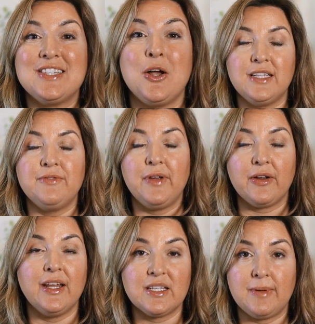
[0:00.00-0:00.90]
So it's
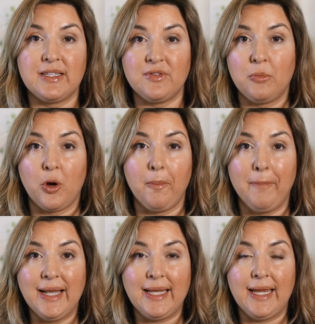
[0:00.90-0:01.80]
very inexpensive to borrow
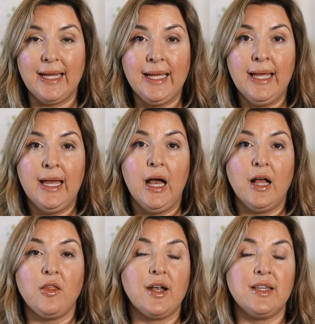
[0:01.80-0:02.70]
money.
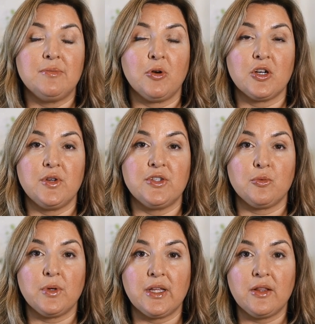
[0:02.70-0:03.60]
A lot of these mortgage rates are
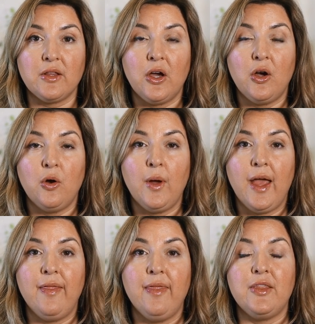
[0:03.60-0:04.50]
really low,
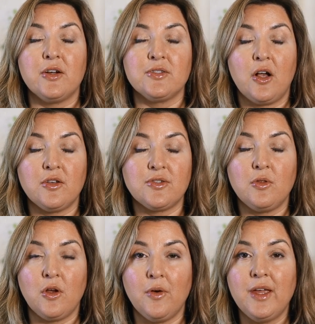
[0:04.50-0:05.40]
and there's also
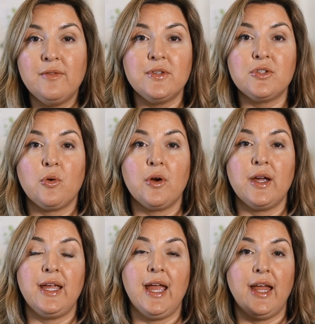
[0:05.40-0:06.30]
low
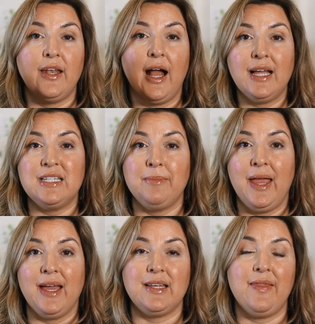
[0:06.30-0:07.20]
inventory and high
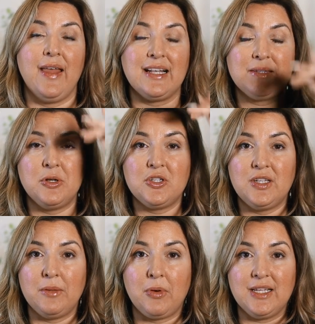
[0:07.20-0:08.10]
demand, and that's
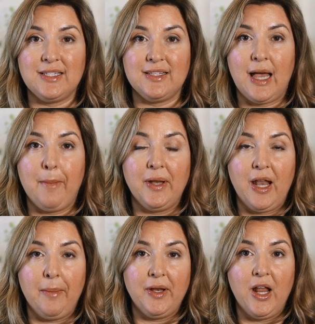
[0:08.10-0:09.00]
pushing the prices up and
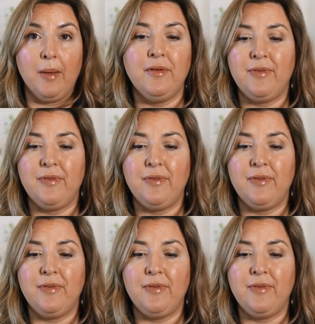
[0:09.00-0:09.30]
up and up.